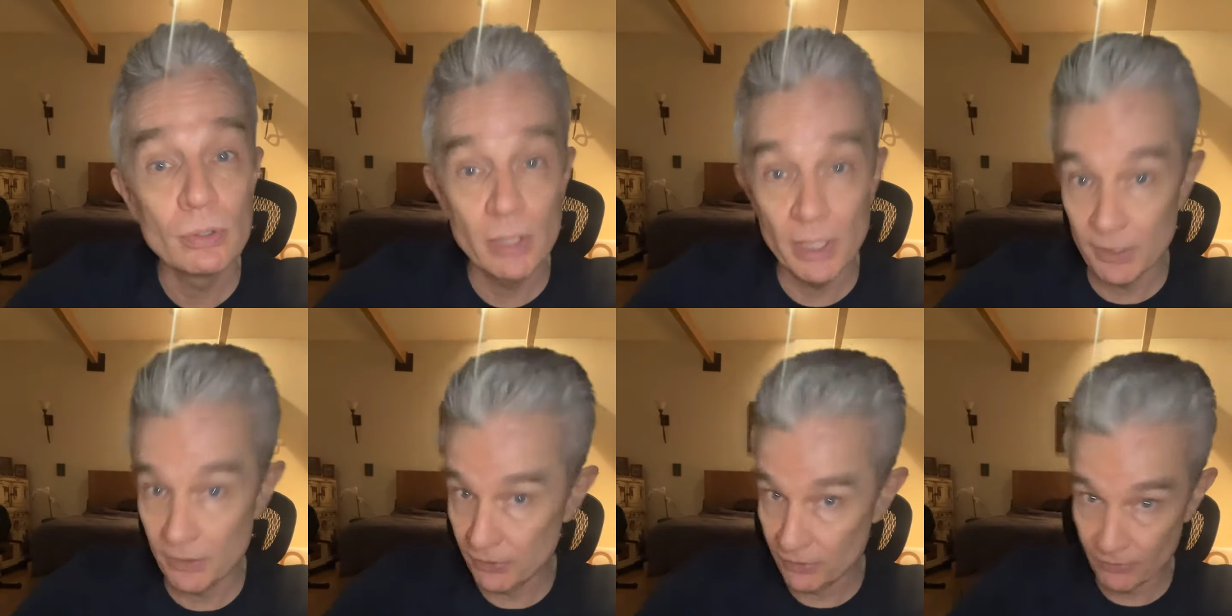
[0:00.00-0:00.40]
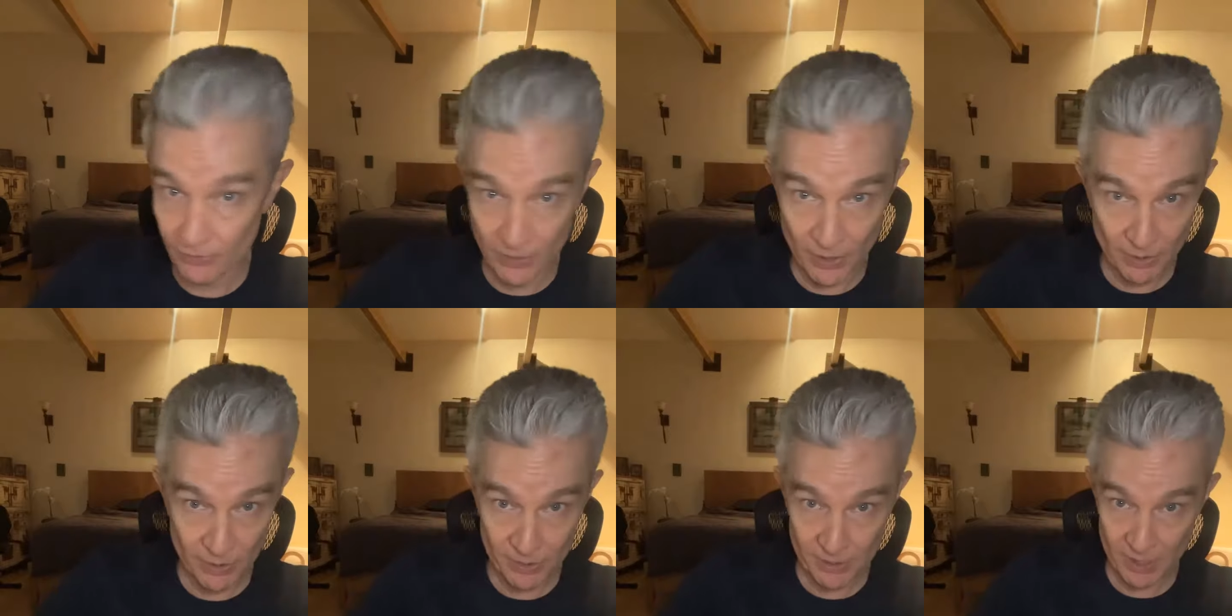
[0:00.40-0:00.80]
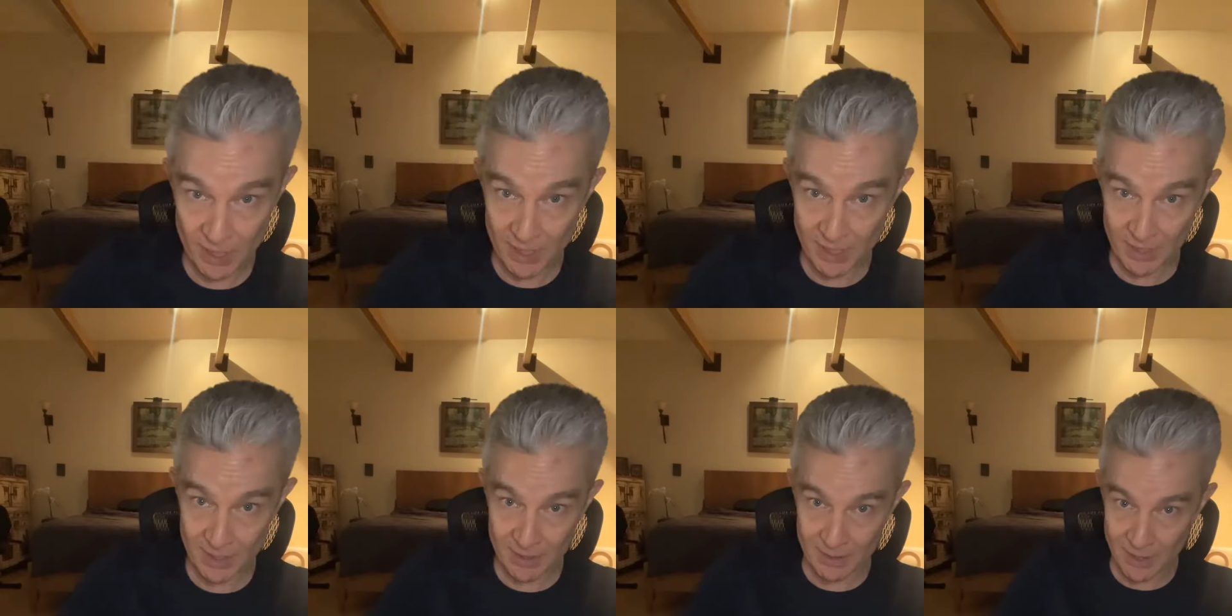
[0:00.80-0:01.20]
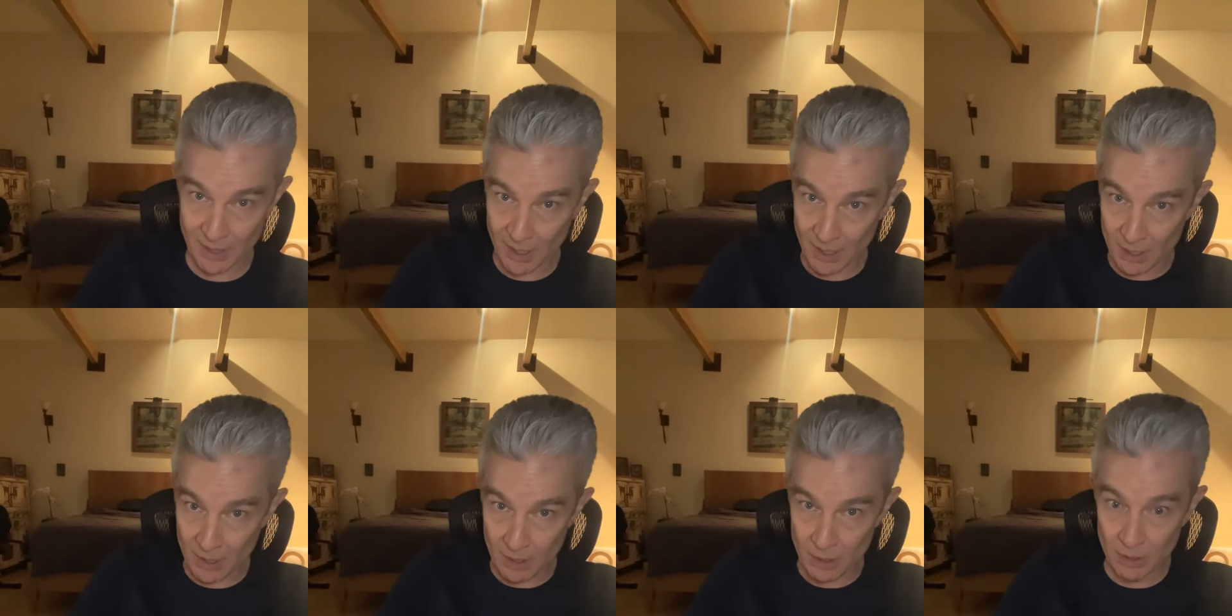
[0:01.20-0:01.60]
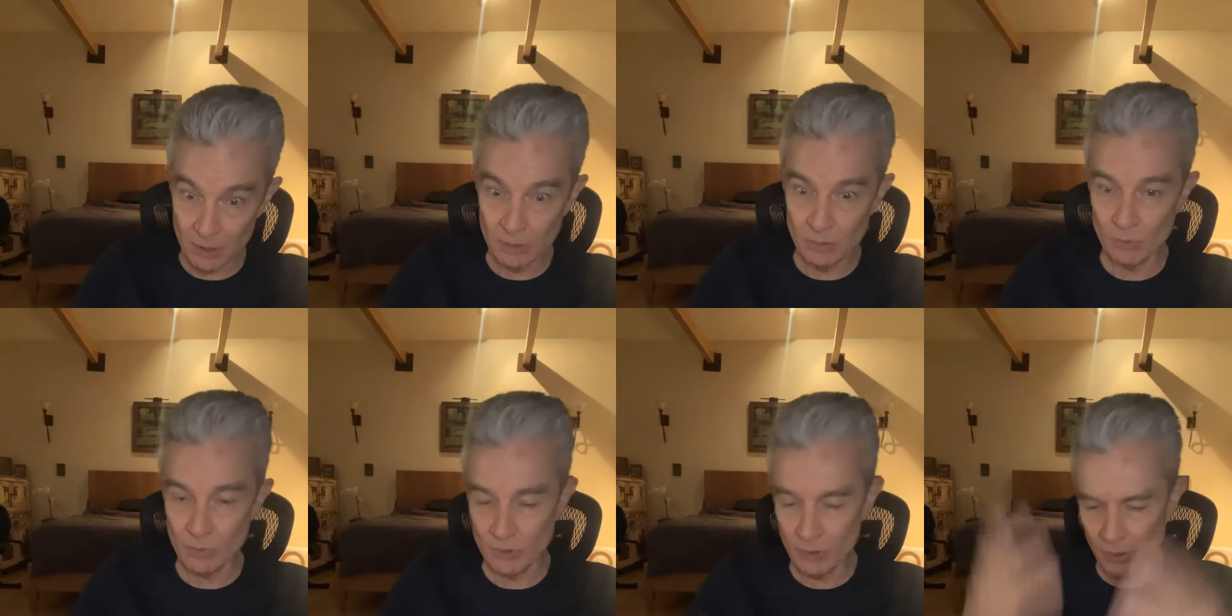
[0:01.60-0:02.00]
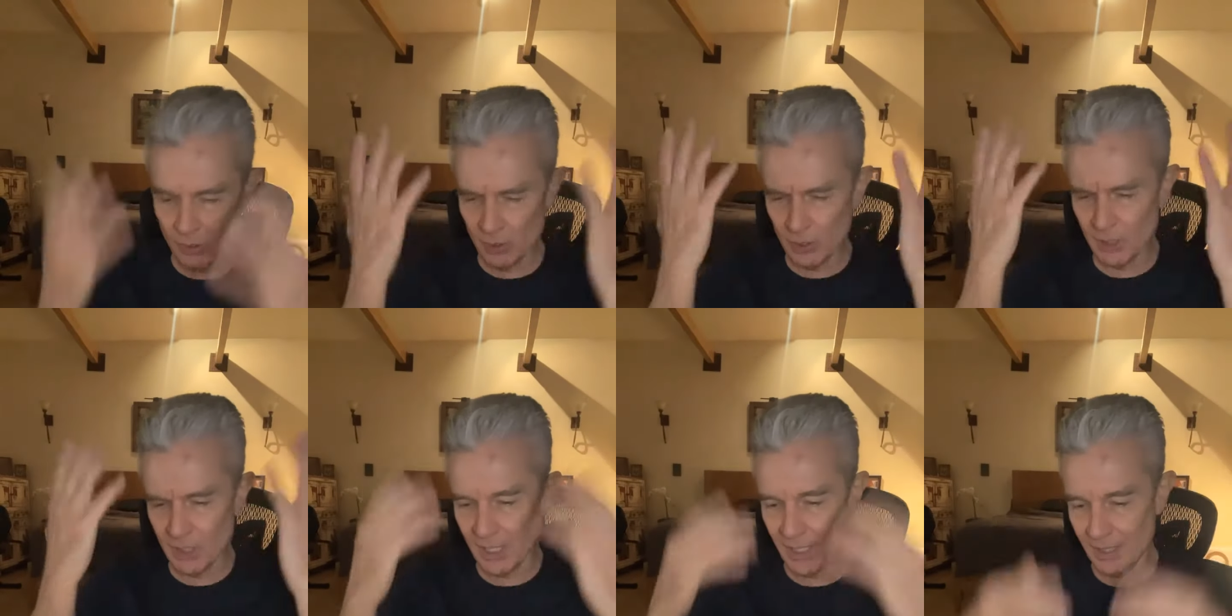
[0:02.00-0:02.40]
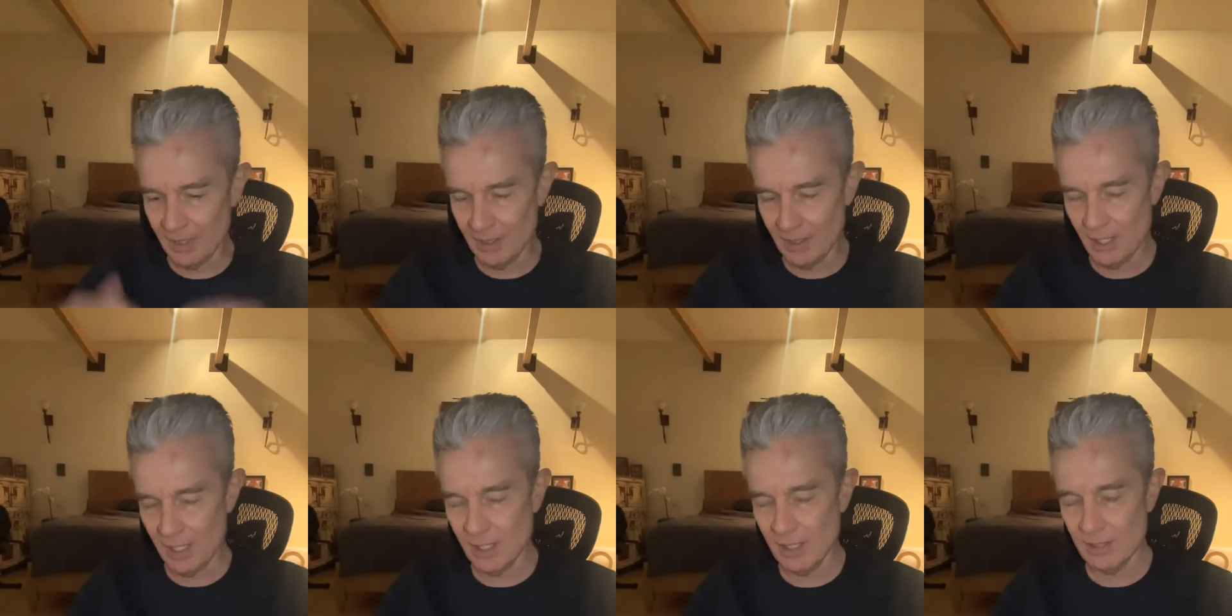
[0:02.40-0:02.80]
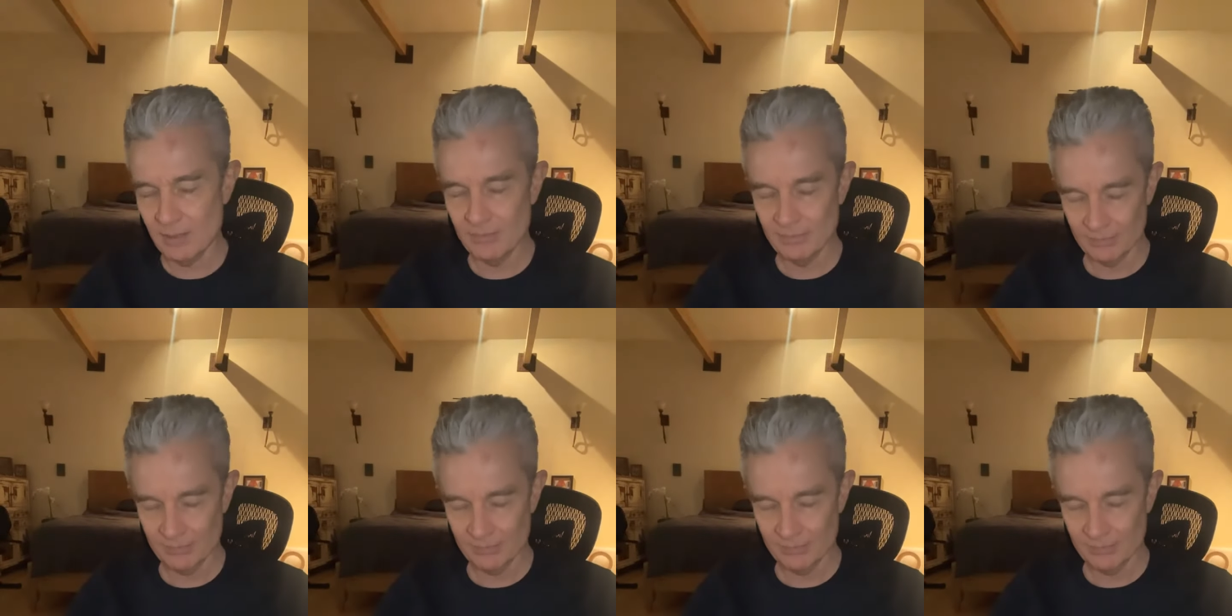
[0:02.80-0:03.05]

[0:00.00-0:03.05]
And as far as I can tell, we're all like that.